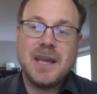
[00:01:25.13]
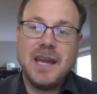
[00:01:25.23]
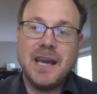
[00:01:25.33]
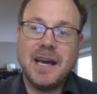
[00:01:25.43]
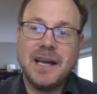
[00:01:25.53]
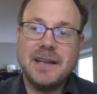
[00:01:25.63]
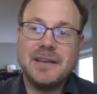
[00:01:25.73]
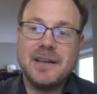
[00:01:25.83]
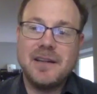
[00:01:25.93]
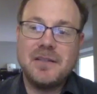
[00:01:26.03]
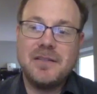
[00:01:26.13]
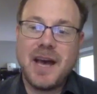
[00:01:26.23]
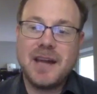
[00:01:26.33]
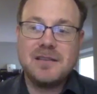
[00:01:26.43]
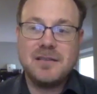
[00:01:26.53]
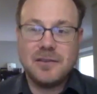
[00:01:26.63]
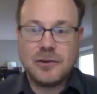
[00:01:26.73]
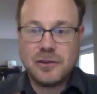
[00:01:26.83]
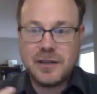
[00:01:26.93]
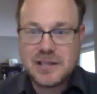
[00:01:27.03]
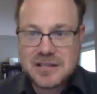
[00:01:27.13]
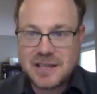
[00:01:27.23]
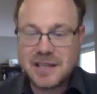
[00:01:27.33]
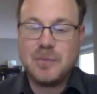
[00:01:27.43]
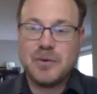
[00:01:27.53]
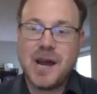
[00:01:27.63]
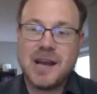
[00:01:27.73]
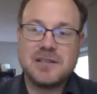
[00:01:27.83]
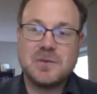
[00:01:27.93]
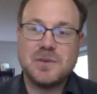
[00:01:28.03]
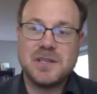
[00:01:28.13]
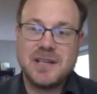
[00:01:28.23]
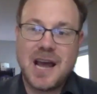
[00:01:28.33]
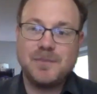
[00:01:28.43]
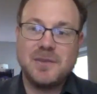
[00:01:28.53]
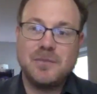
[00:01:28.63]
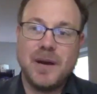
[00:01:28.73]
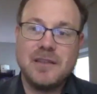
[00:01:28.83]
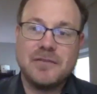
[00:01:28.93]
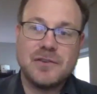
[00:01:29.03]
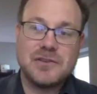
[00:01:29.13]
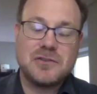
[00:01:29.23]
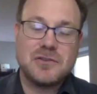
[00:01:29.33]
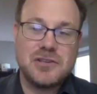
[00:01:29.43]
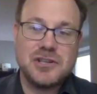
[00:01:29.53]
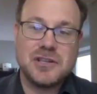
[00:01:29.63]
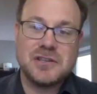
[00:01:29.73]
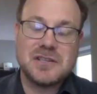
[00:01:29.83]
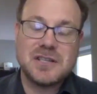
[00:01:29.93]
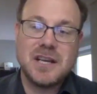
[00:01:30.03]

And that early singing practice was adapted by the first Christians,